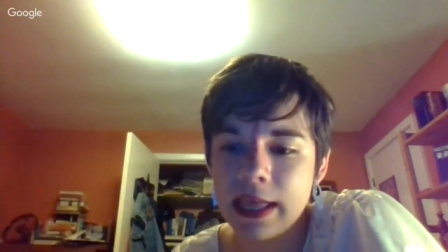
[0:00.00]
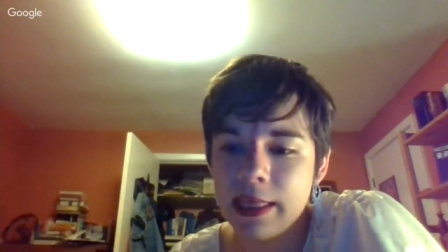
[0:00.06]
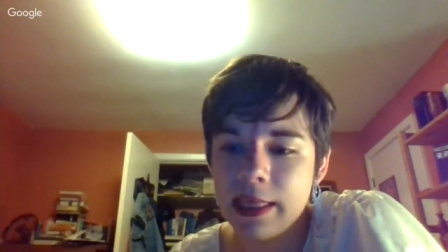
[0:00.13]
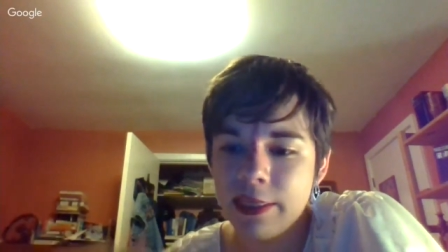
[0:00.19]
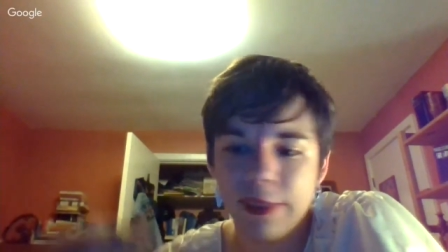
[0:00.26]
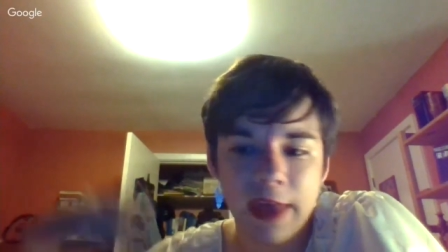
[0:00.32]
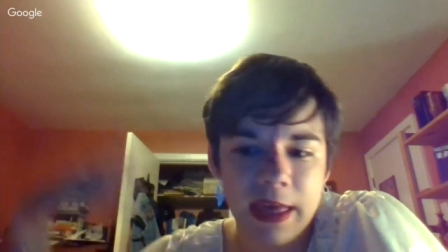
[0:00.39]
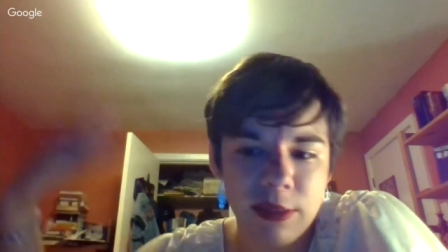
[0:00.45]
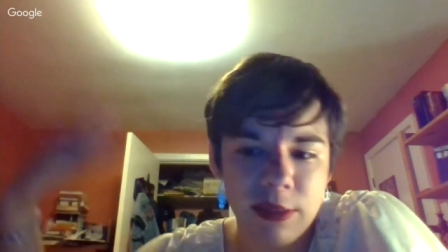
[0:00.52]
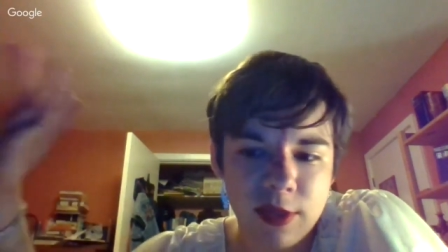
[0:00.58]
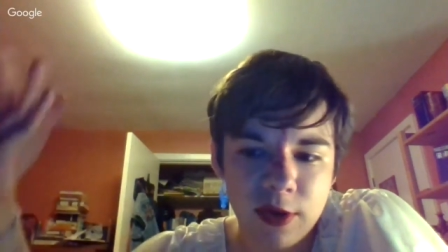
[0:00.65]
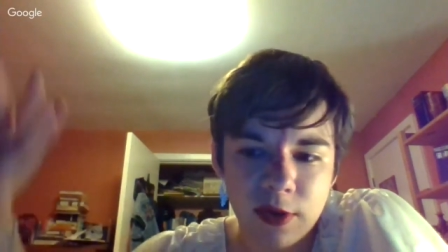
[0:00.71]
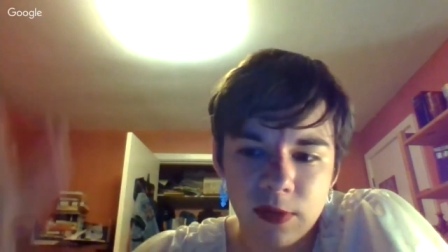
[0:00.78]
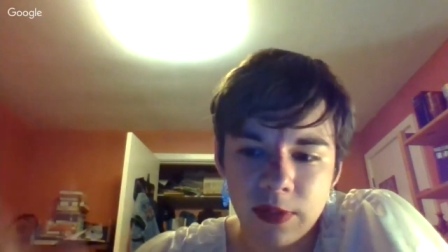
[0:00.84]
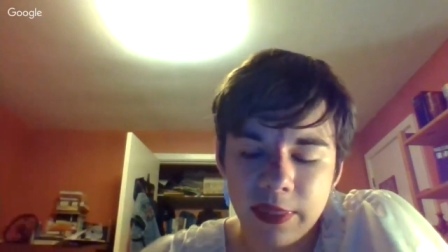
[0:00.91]
then
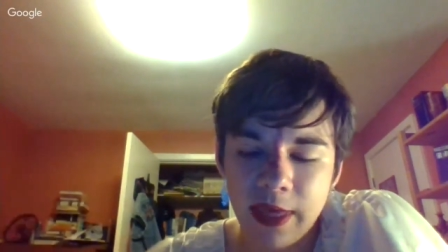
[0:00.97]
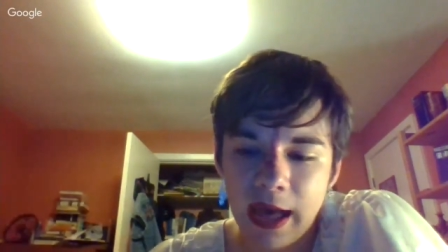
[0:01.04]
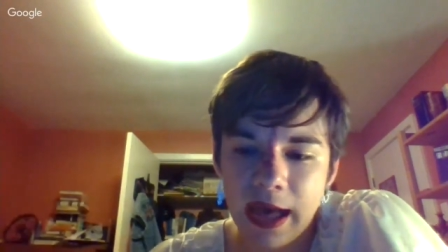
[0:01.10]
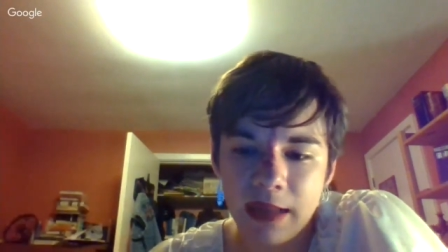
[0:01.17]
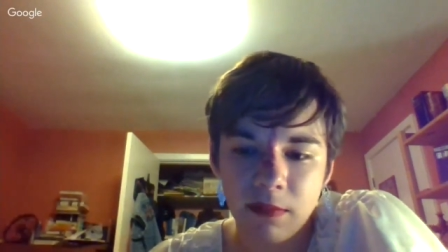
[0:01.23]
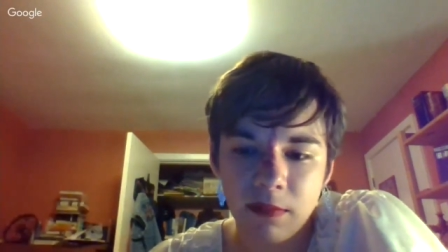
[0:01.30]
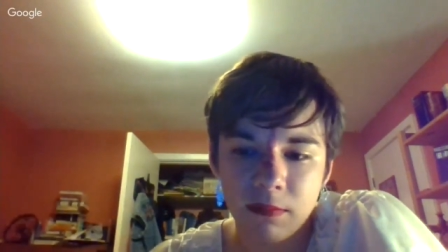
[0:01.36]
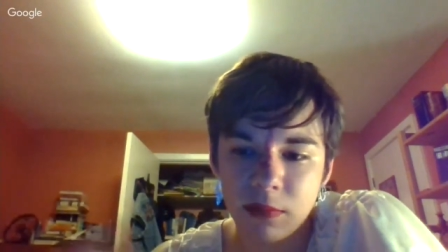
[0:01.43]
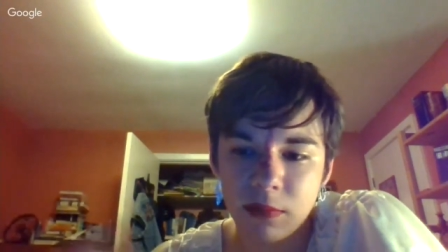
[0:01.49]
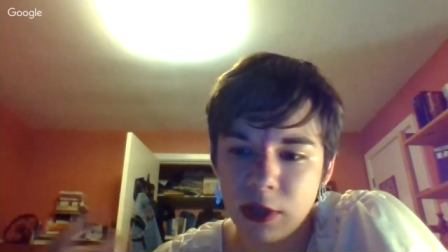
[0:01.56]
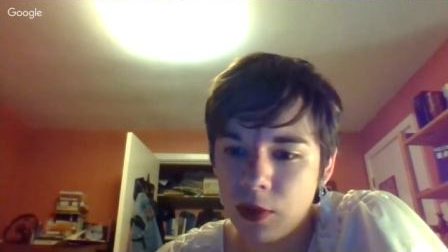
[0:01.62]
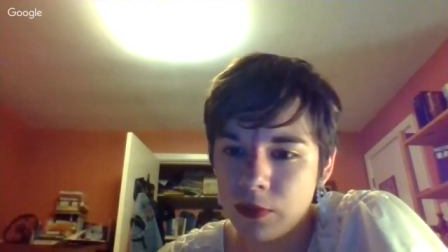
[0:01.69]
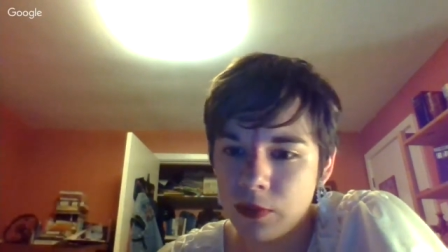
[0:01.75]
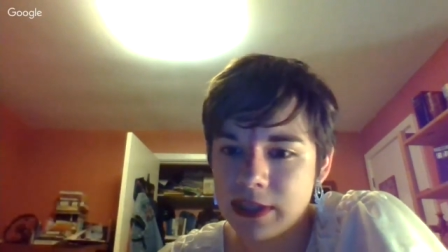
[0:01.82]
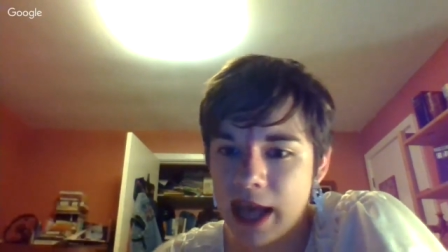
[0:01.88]

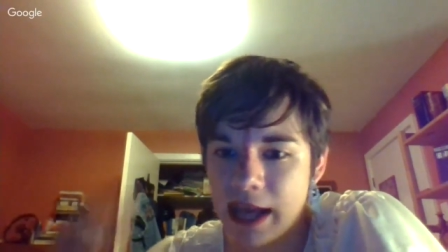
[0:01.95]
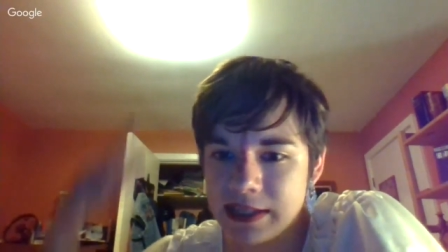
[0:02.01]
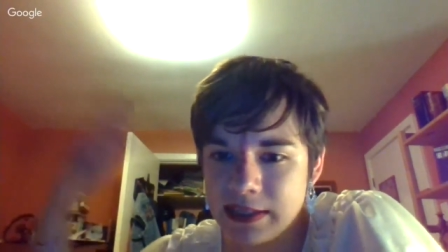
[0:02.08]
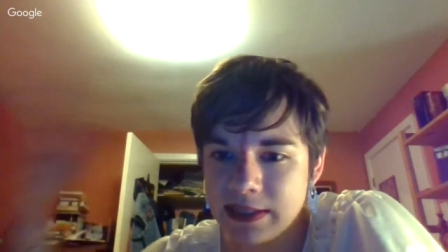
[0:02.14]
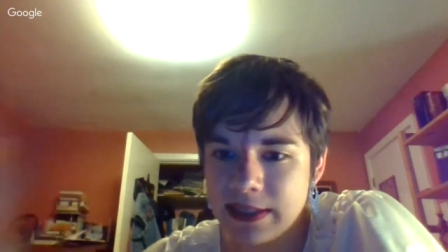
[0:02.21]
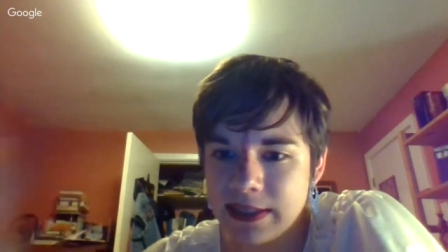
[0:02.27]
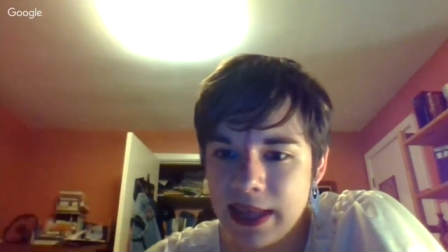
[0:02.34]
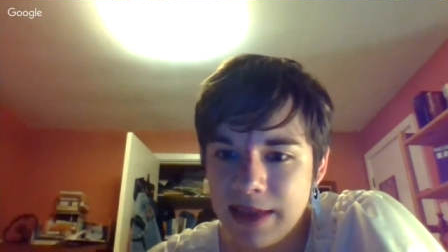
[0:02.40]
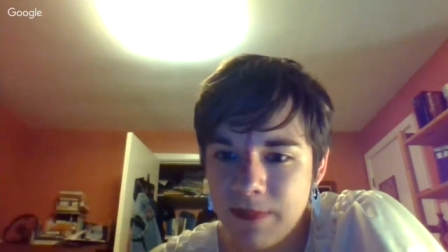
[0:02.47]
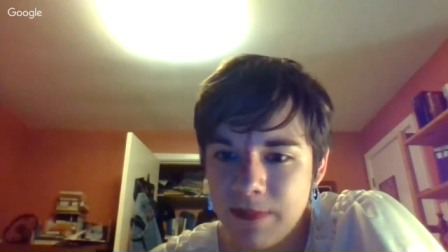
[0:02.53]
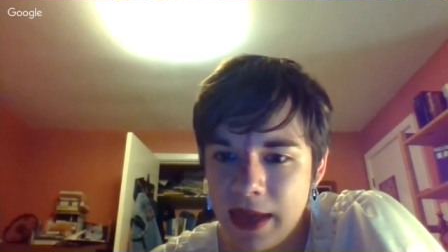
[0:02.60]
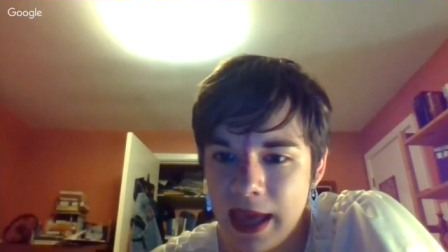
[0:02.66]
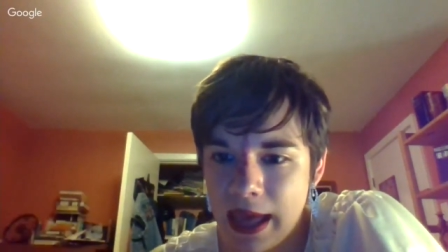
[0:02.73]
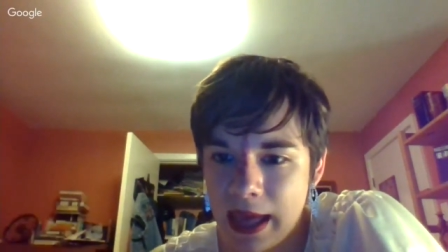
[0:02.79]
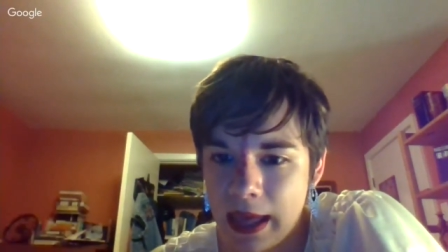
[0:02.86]
the taxes they
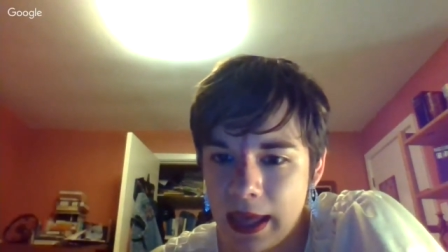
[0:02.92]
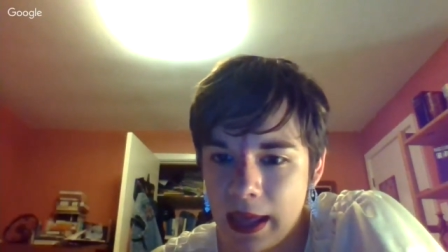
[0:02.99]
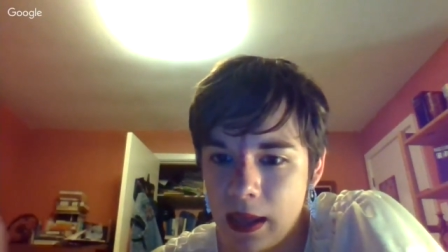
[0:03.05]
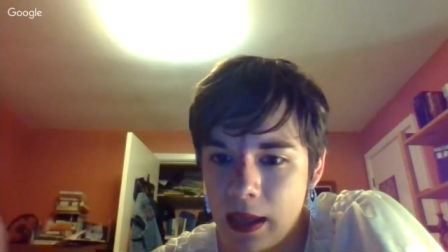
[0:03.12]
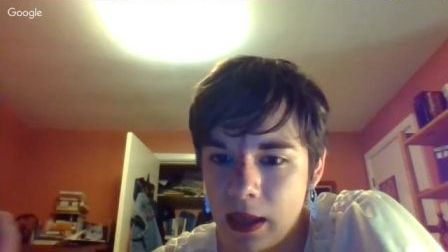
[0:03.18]
pay.